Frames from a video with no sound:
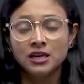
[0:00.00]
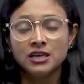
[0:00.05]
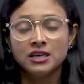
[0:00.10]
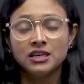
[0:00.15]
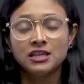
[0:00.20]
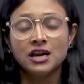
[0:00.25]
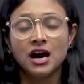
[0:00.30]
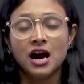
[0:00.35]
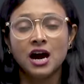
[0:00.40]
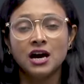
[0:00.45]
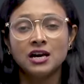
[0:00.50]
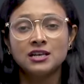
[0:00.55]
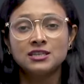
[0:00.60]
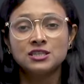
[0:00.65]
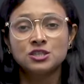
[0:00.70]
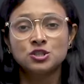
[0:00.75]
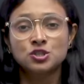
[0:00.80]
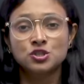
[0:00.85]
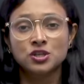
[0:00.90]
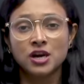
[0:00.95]
Iran
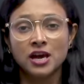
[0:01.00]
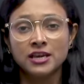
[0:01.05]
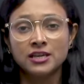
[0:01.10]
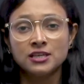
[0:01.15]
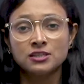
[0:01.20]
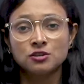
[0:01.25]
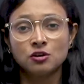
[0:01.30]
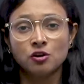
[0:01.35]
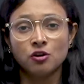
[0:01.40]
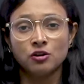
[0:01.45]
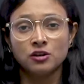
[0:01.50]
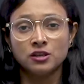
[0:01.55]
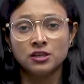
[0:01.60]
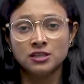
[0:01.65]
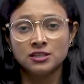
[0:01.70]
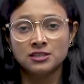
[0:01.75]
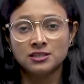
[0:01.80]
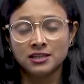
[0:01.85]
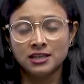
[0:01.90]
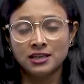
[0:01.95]
strikes on
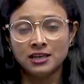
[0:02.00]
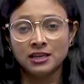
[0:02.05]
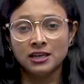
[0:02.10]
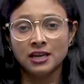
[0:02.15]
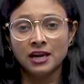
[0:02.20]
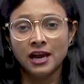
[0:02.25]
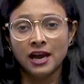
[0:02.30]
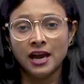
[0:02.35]
Israel.